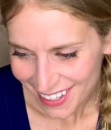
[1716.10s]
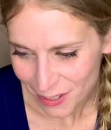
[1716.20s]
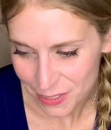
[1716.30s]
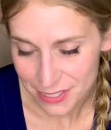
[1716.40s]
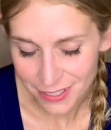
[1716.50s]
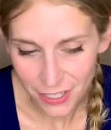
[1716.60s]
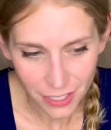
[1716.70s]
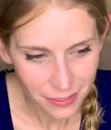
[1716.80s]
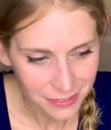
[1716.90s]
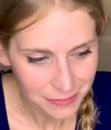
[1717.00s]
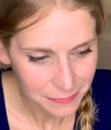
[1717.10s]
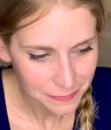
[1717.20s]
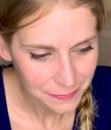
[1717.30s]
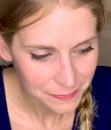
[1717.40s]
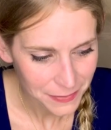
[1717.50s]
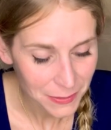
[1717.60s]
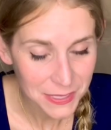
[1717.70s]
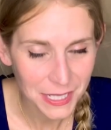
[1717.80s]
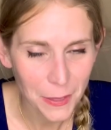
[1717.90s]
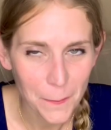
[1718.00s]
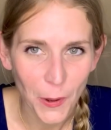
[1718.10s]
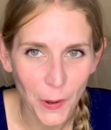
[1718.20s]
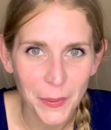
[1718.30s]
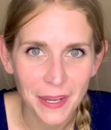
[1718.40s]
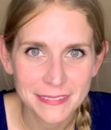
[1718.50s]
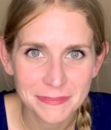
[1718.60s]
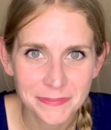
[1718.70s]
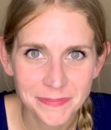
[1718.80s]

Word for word: That was long. That was like a moment.